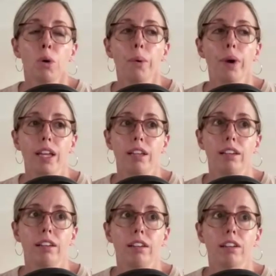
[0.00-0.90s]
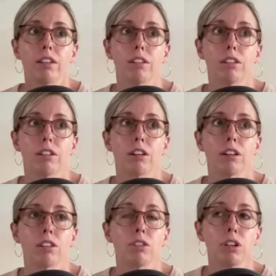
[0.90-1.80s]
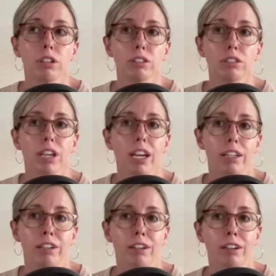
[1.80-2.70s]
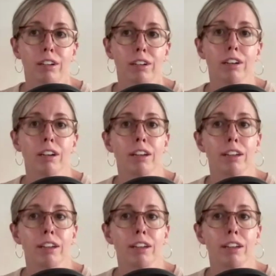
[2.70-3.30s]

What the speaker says: when you're an adult and you're